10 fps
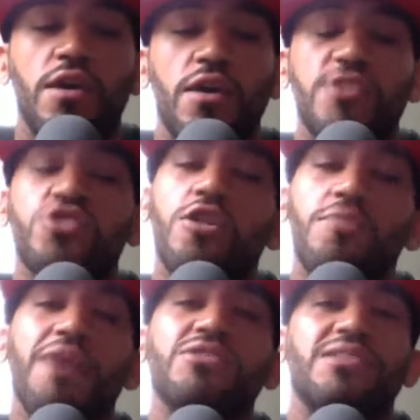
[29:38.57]
It's all
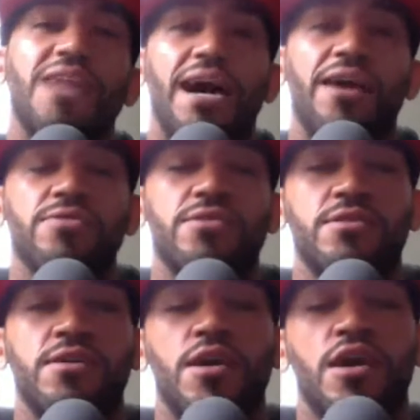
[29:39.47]
about styles.
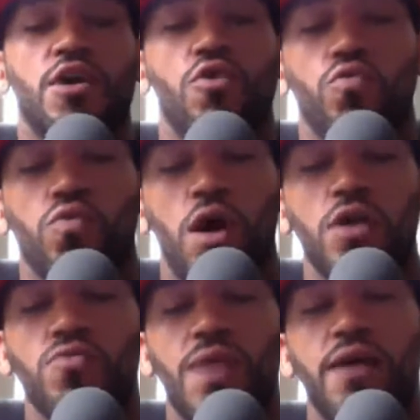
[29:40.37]

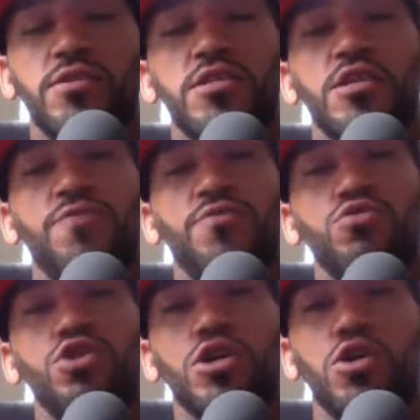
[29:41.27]
Ronda Rousey, if
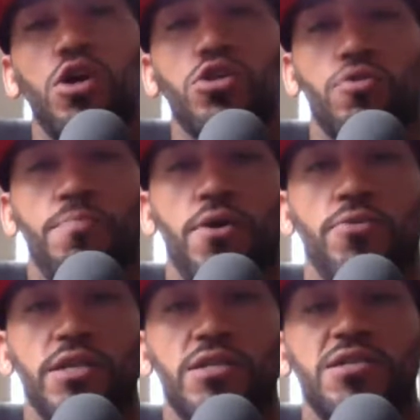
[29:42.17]
you look at all her
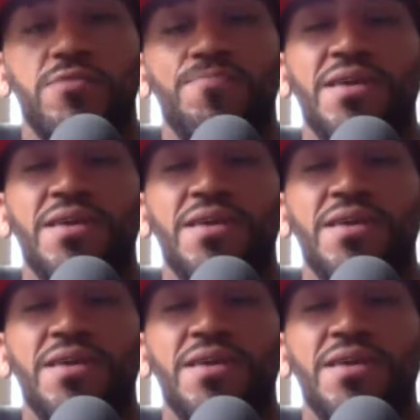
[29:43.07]
opponents,